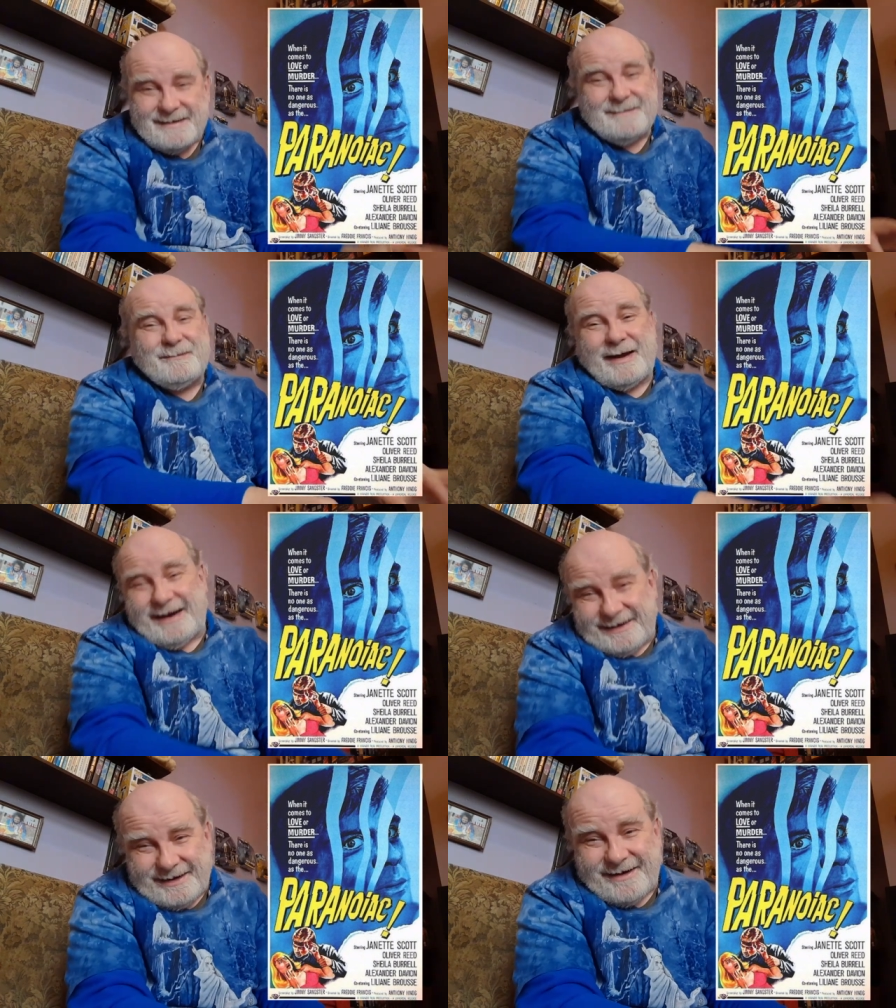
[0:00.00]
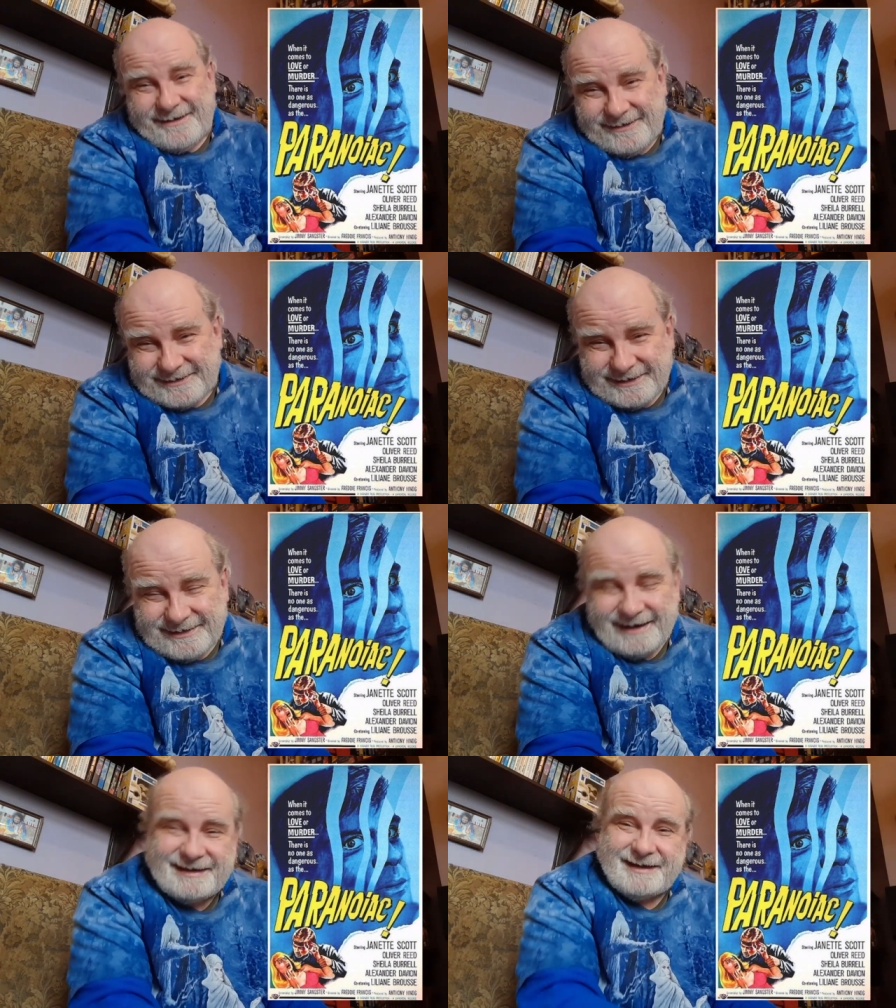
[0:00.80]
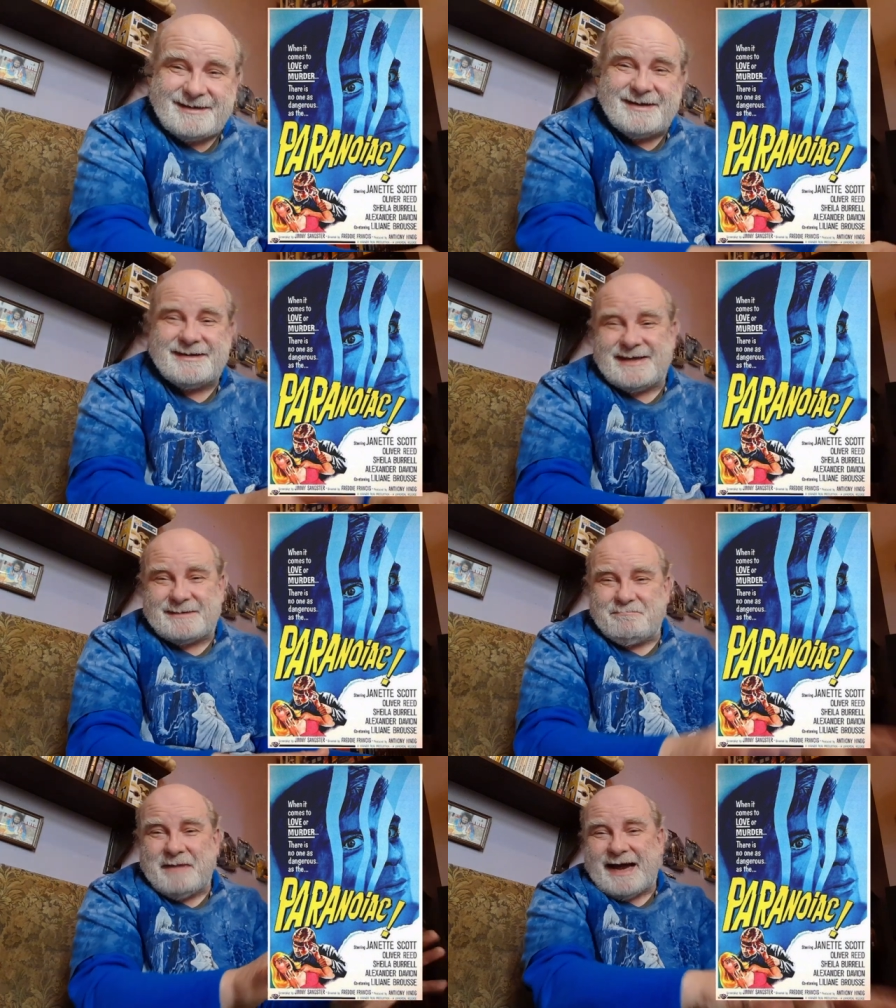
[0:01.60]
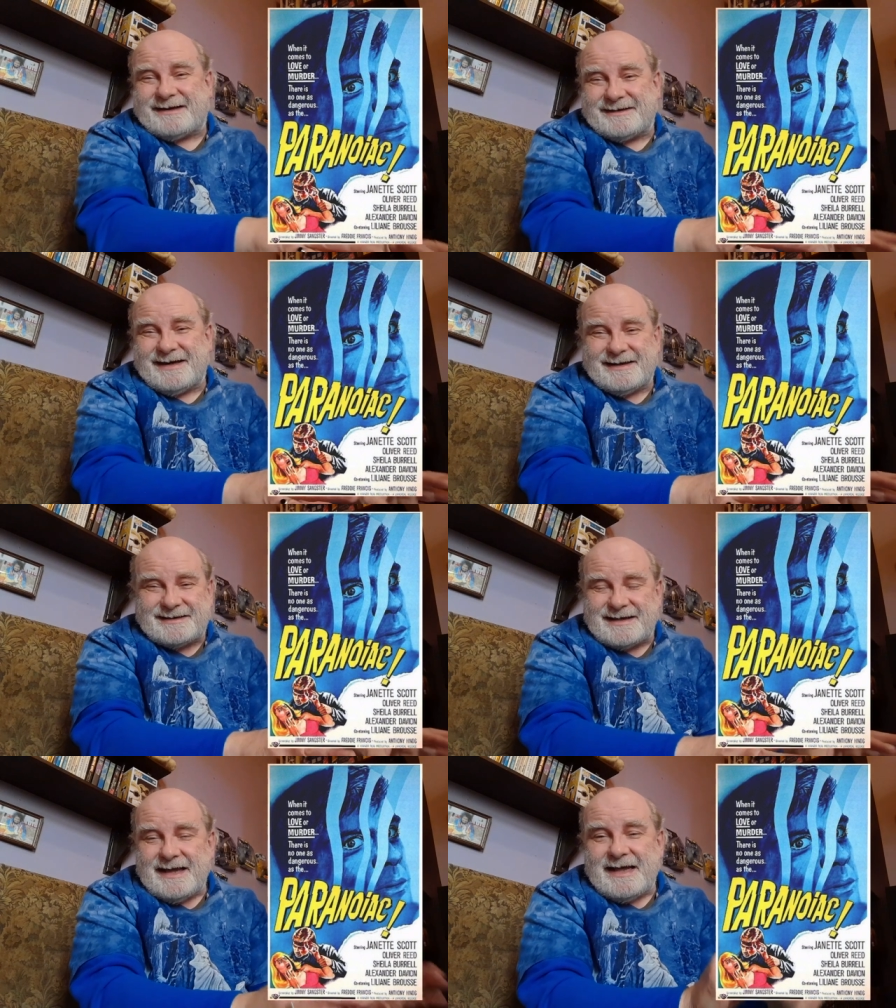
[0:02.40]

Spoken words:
playing the organ like he does, this madness.